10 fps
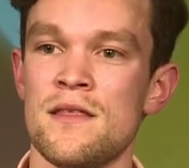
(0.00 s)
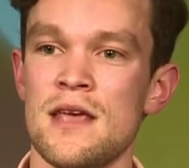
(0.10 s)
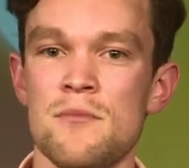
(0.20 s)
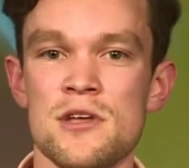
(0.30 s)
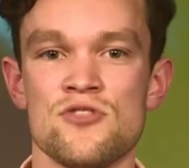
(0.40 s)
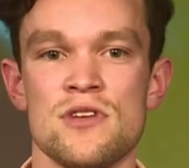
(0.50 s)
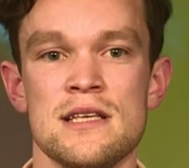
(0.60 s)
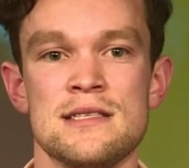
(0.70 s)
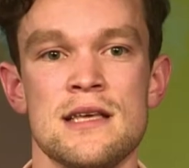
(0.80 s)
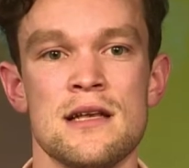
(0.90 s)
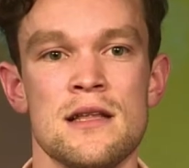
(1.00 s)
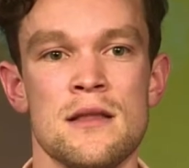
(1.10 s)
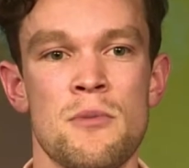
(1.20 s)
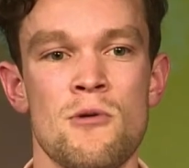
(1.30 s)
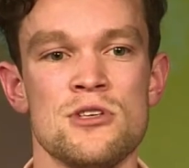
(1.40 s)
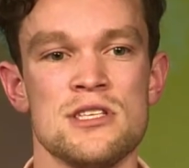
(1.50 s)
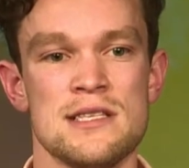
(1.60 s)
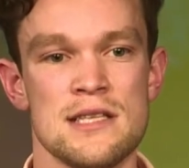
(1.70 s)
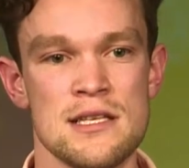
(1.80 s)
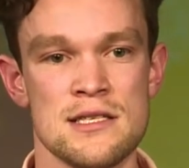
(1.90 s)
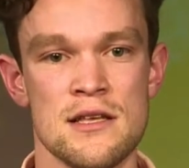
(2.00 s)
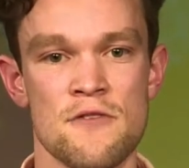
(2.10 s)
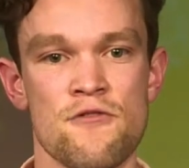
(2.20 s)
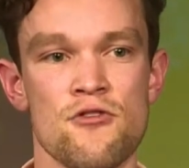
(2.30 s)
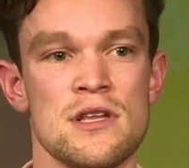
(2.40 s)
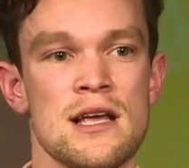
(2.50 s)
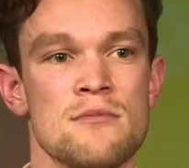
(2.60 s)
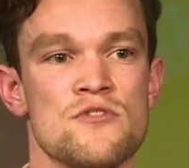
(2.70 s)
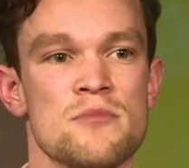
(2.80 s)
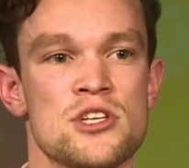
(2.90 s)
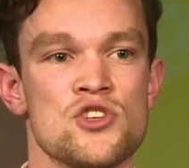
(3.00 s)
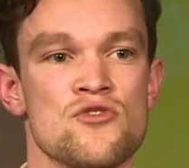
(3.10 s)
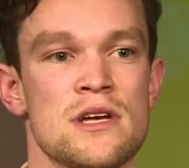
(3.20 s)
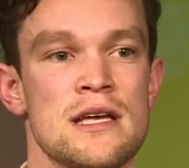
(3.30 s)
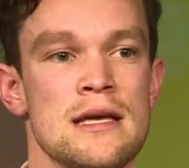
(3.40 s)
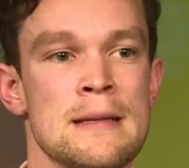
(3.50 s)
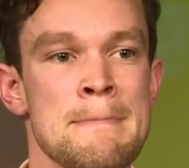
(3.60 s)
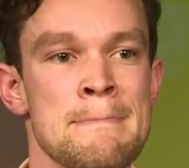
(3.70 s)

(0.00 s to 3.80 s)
the imagery is that the poison is that fruit comes from a tree.